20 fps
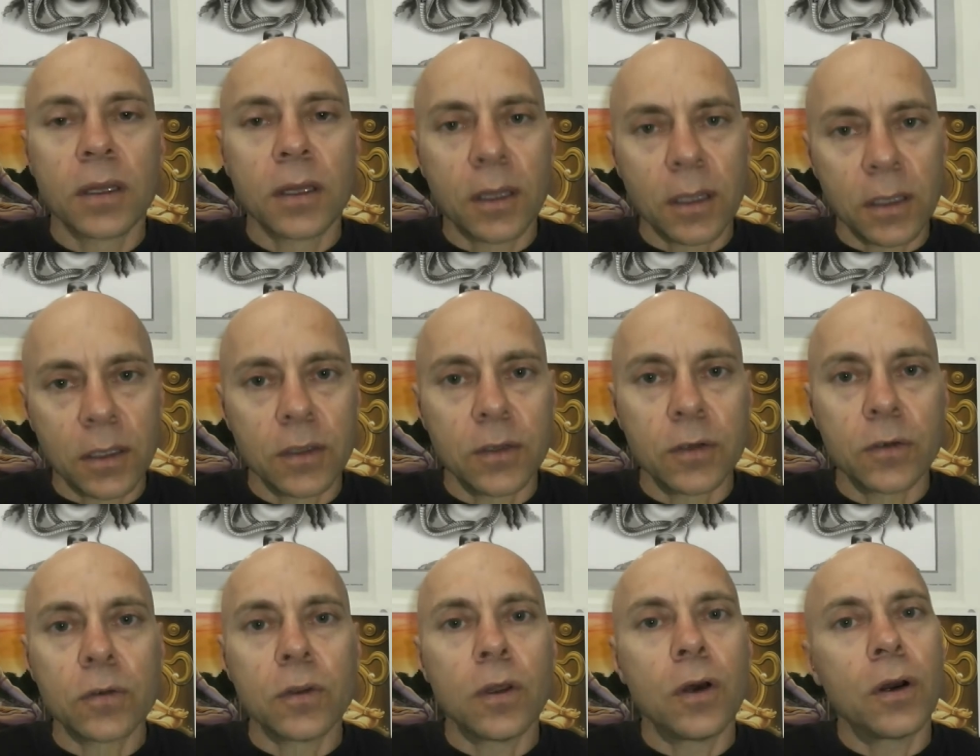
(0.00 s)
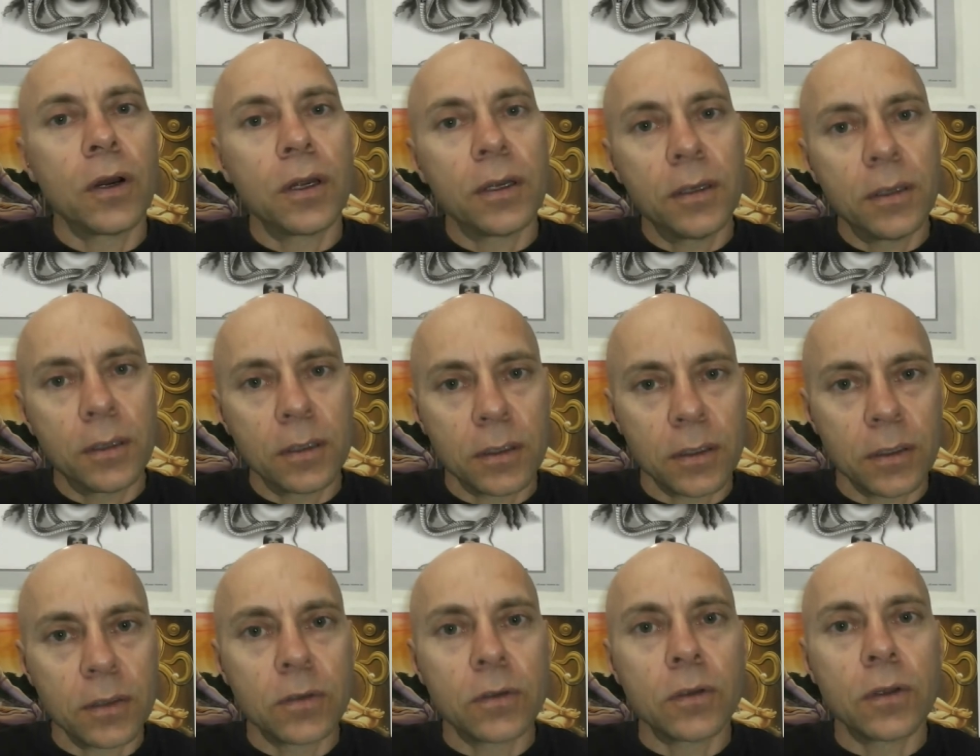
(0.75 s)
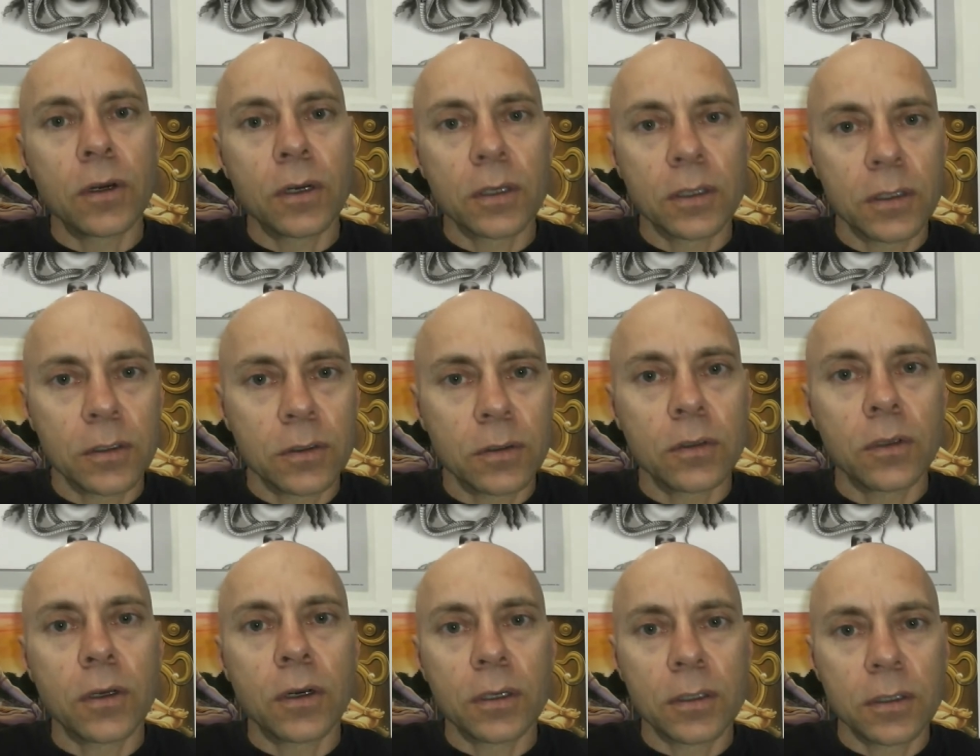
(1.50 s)
a little line, little line, little
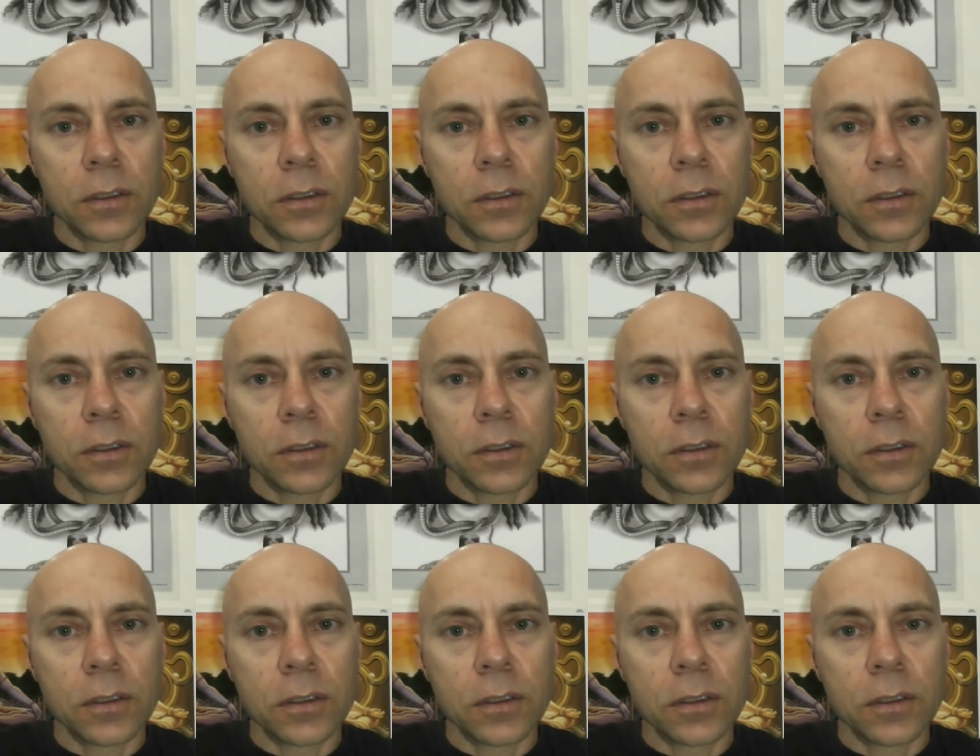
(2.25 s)
line,